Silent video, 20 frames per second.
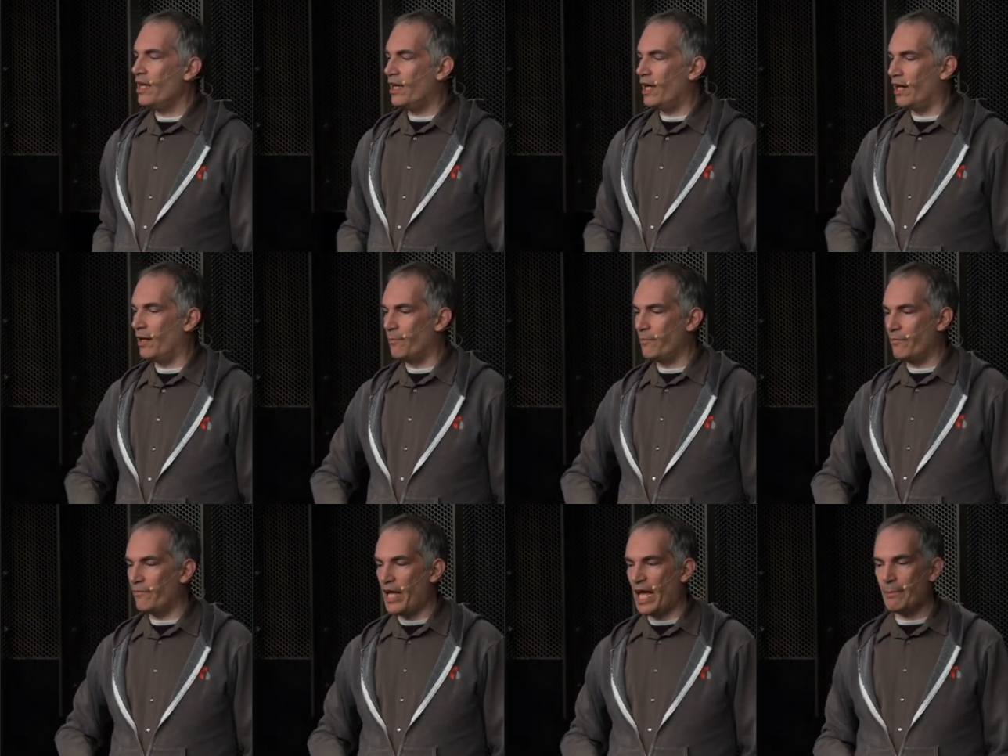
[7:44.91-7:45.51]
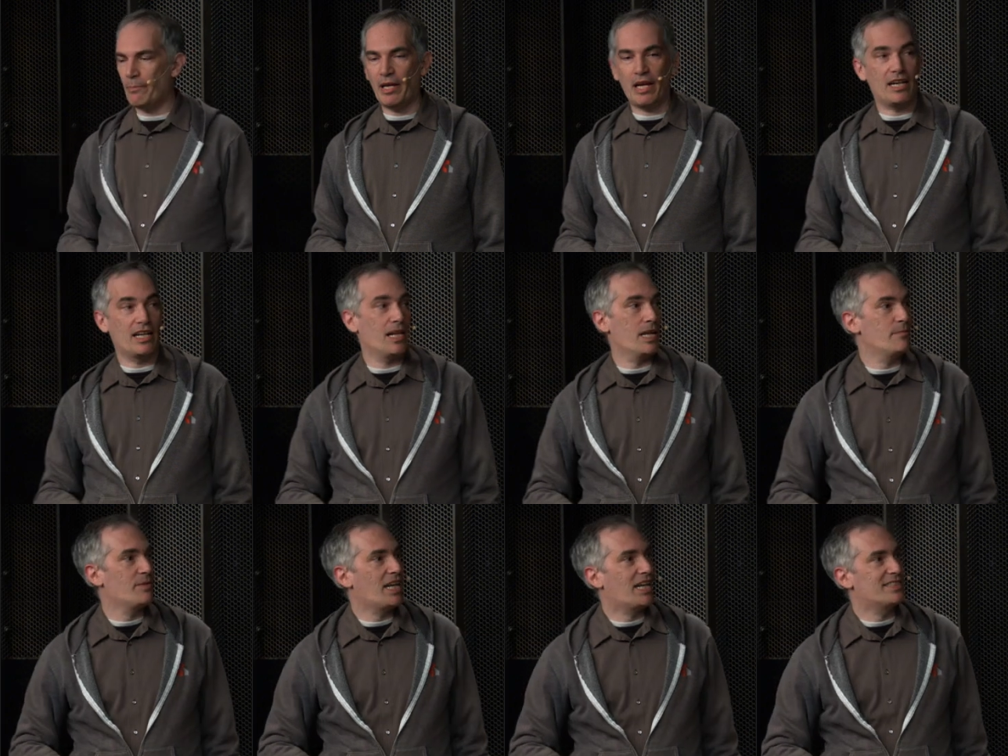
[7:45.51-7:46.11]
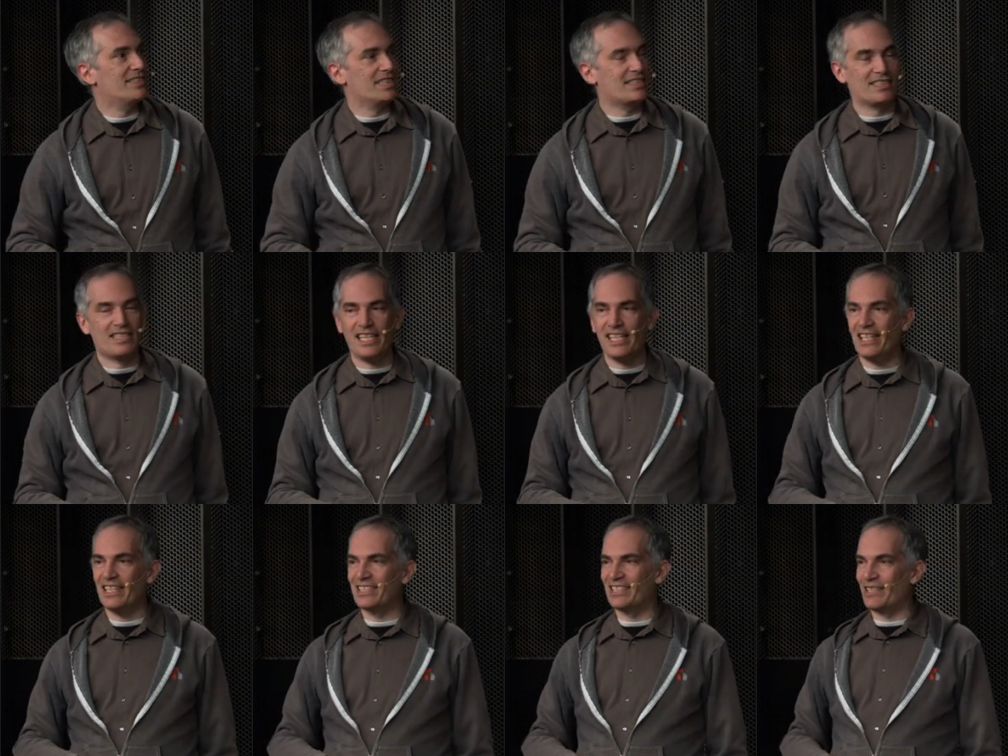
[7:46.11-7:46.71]
API
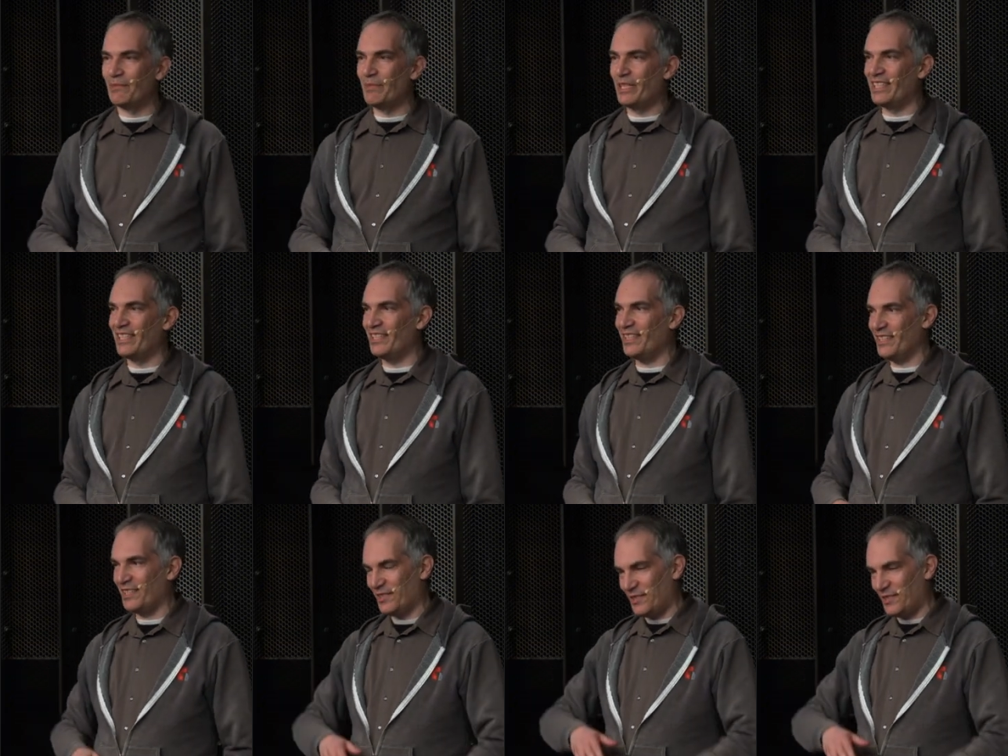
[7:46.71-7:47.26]
16 is the big